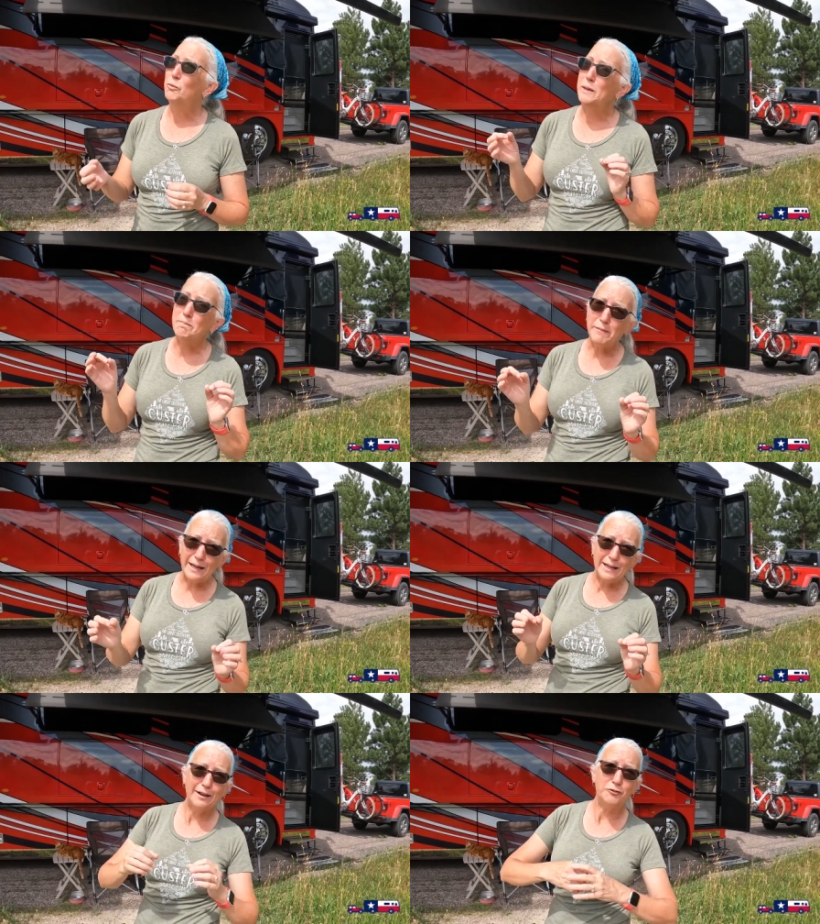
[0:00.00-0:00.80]
We
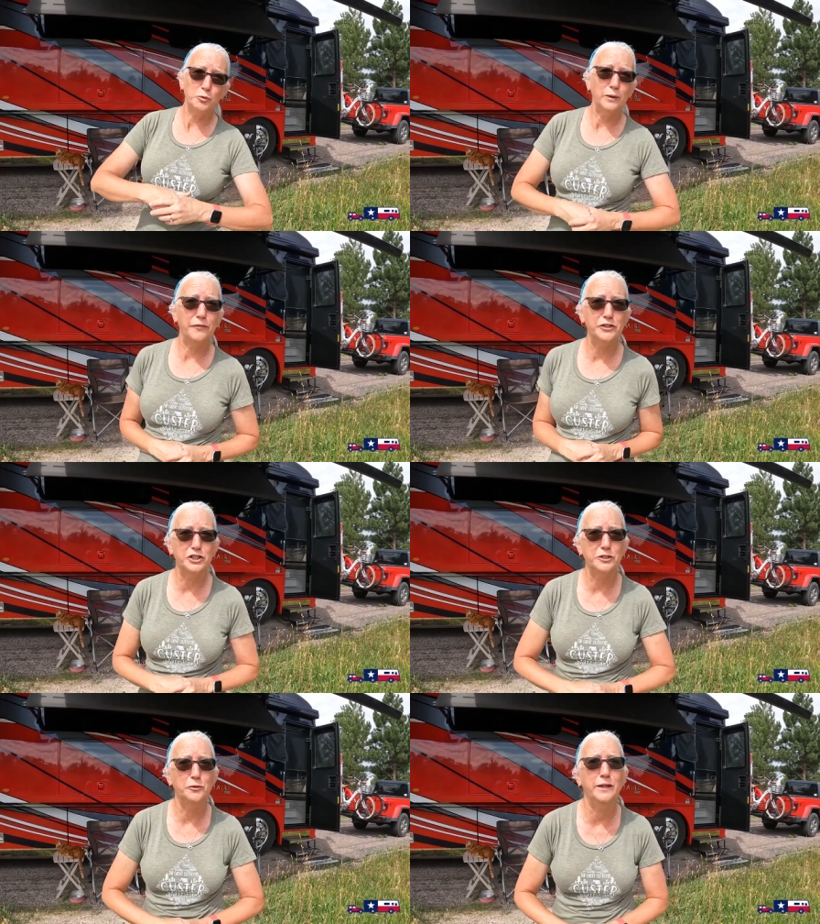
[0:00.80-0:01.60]
may have to run the
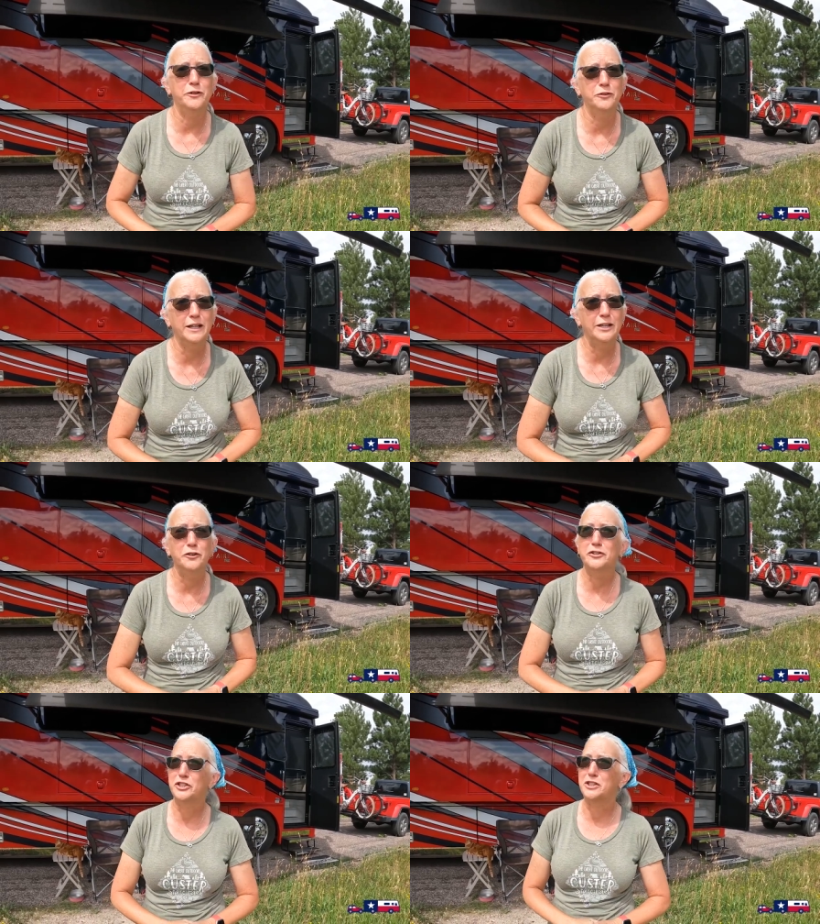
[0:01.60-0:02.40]
generator
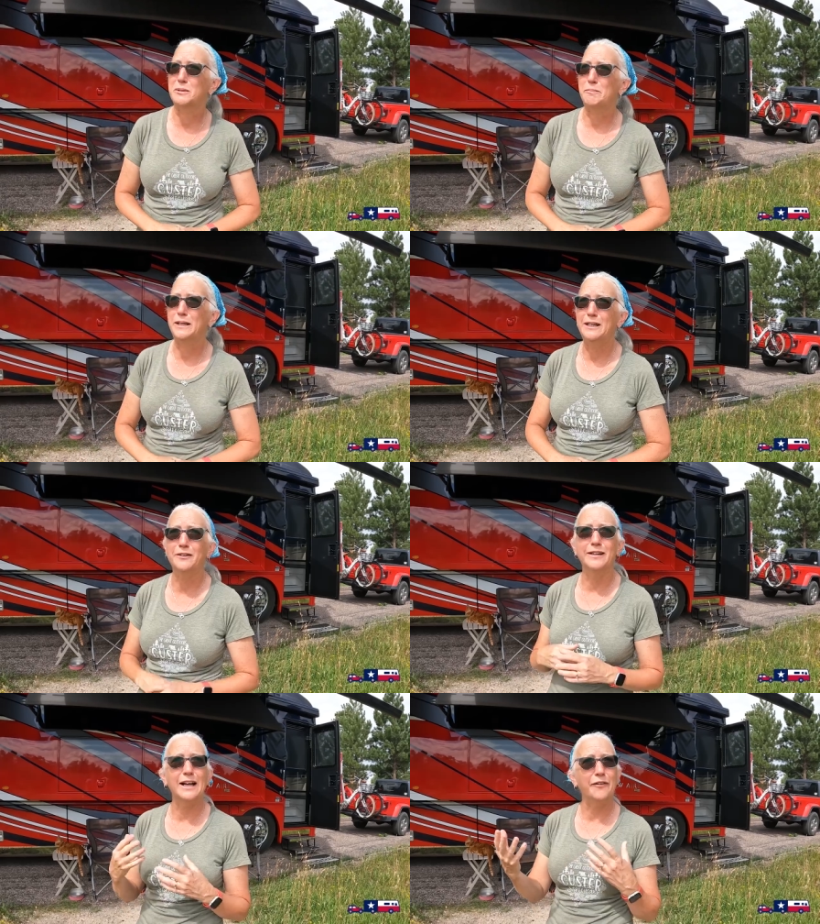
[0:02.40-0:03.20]
later, just depending
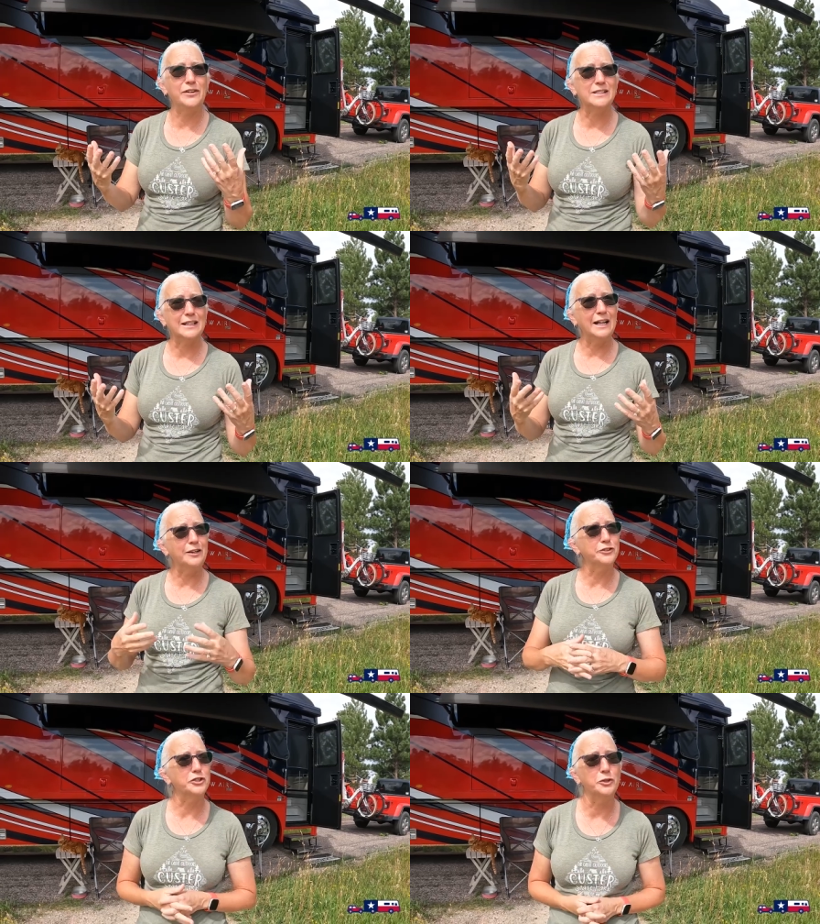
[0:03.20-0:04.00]
on how these
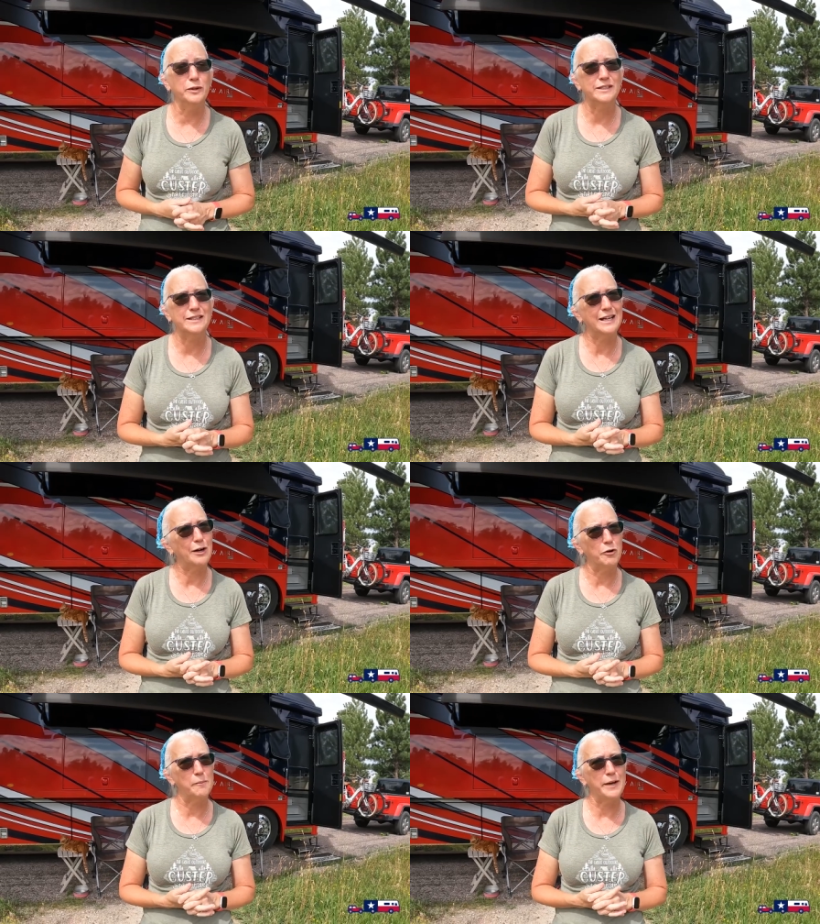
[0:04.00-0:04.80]
clouds do us and
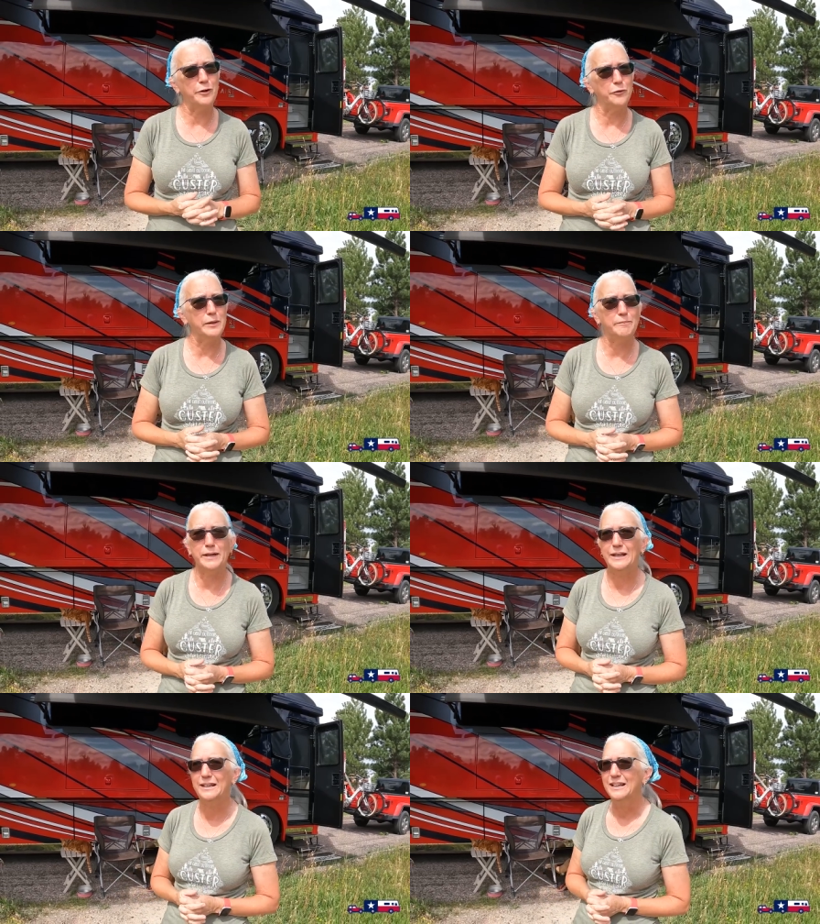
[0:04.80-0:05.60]
how our battery
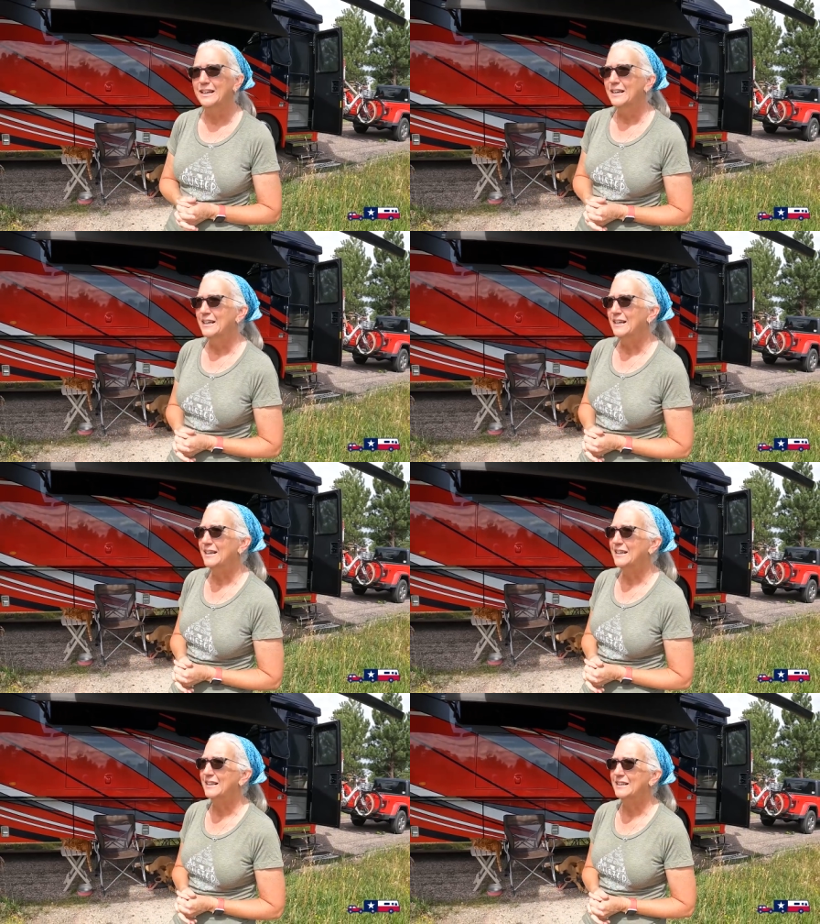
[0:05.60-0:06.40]
bank
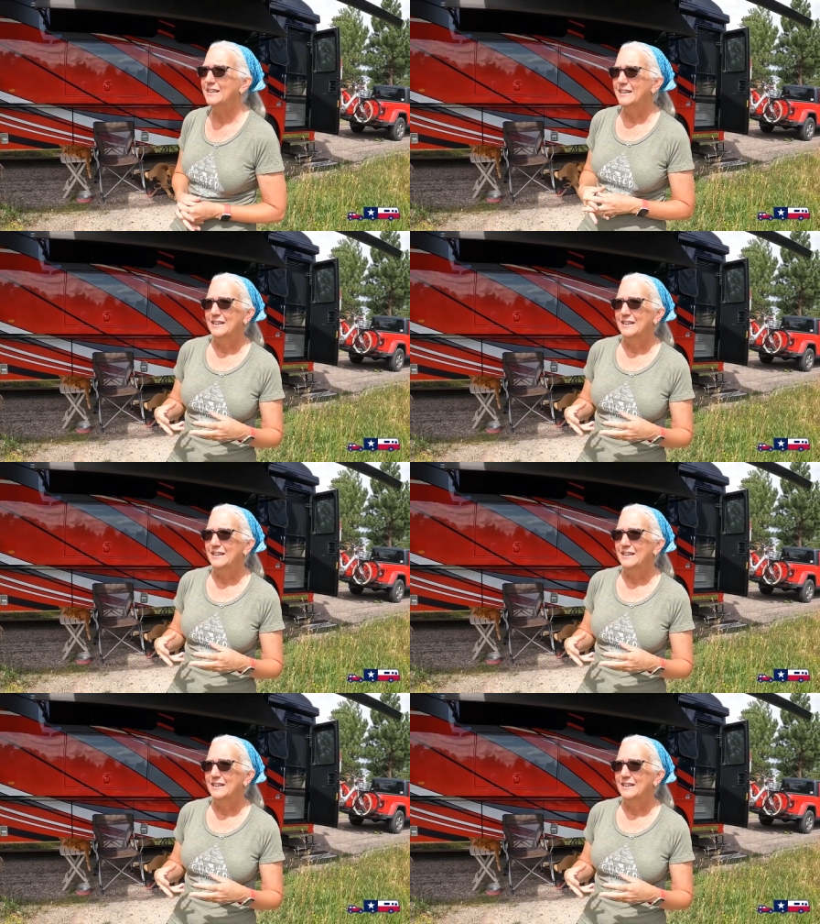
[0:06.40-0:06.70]
uh,